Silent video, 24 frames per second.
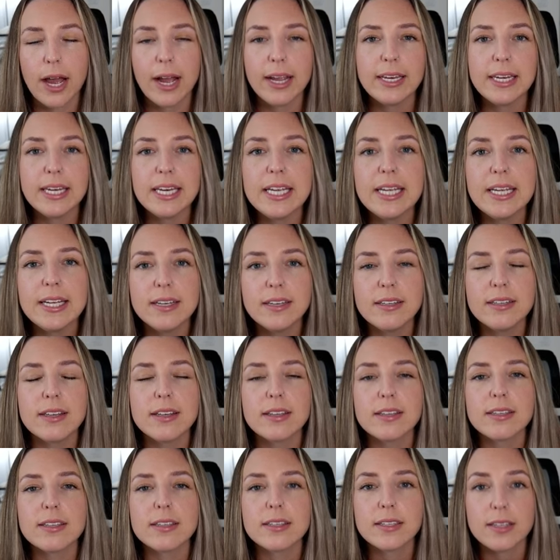I need
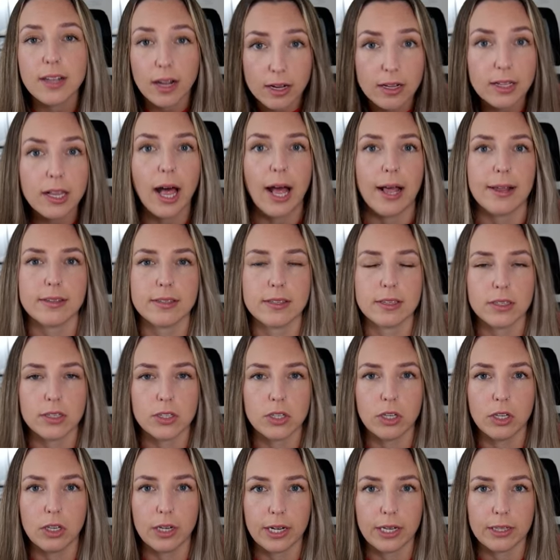sunglasses
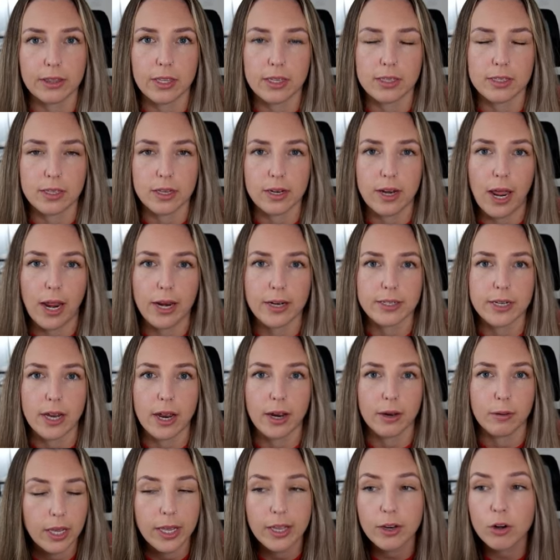to look at this at
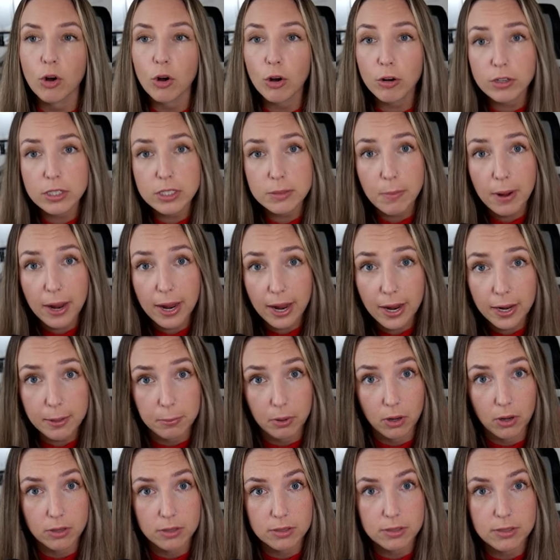nighttime. It hurts my
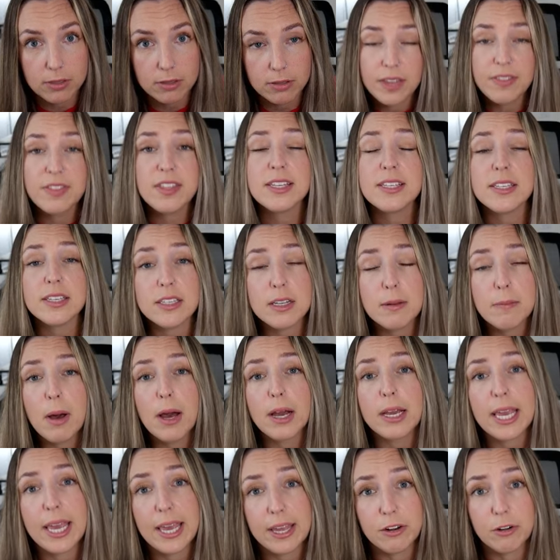eyeballs. And this is
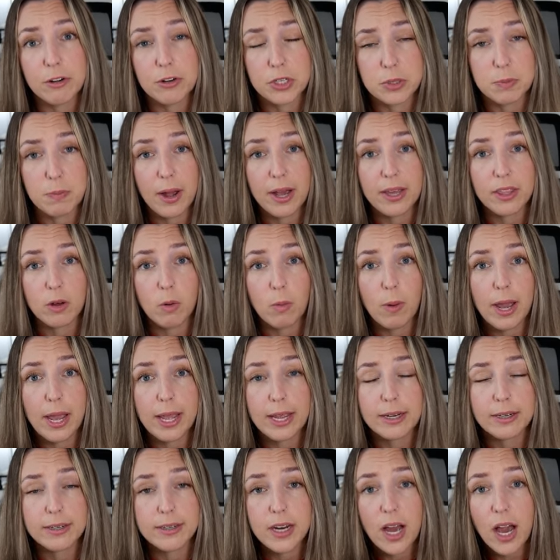among hitters, by the
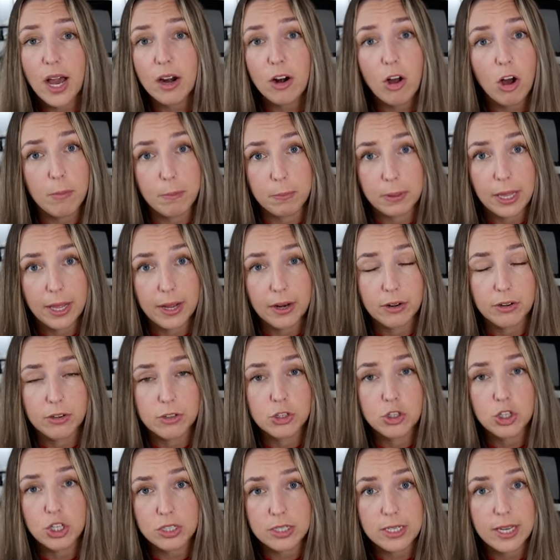way, not all
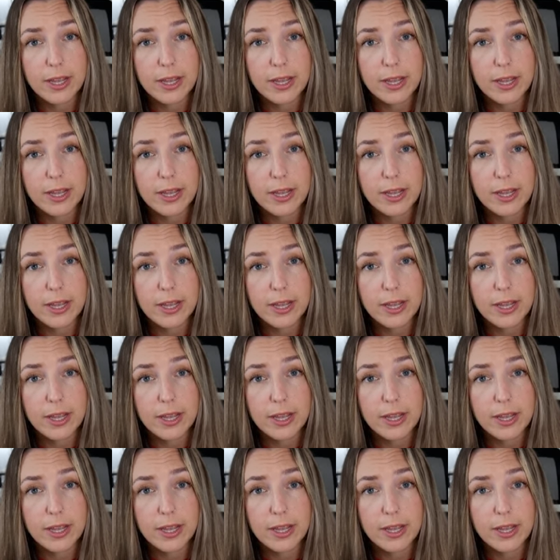players, just